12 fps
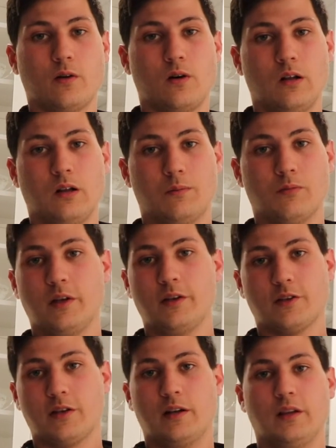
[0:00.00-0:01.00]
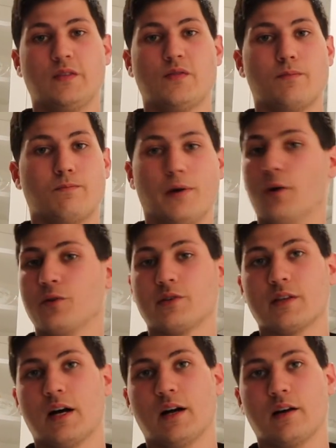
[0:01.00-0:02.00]
all. I'm really just gonna leave it bone
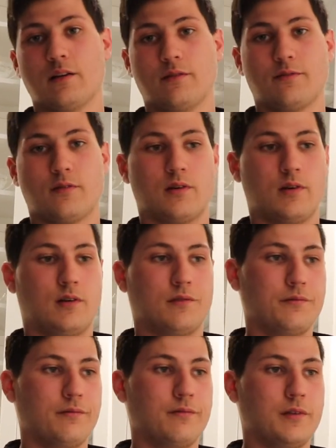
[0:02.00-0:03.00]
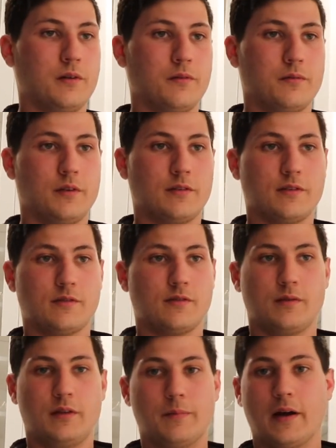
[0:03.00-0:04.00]
stock for
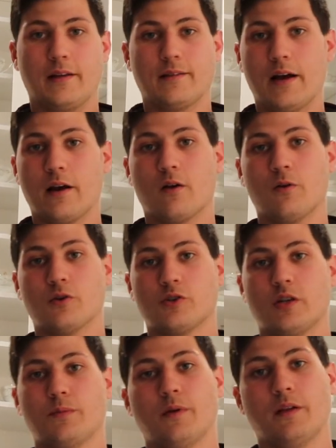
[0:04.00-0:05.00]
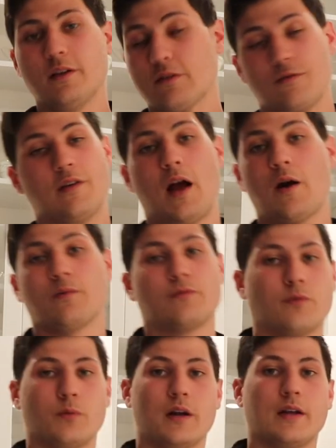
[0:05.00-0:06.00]
my entire ownership, at least for now,
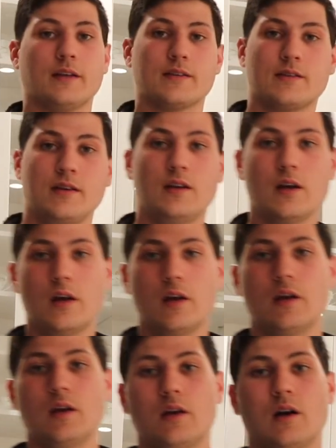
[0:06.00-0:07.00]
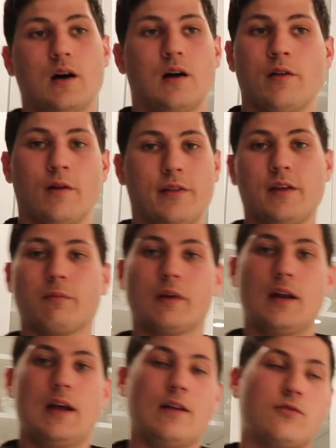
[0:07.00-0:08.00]
for what I could see. The only thing I'm
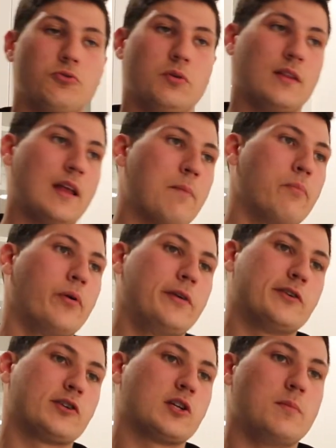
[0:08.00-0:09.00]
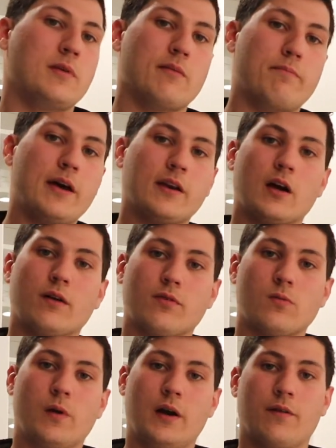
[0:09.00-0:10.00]
gonna add to it at that point is just gonna be the bed
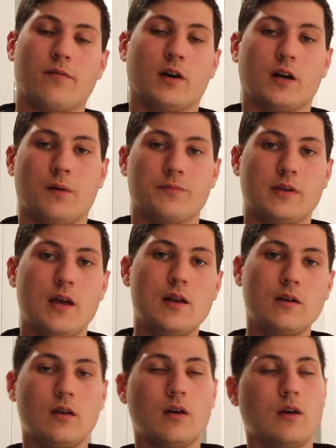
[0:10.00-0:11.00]
cover whenever it comes in.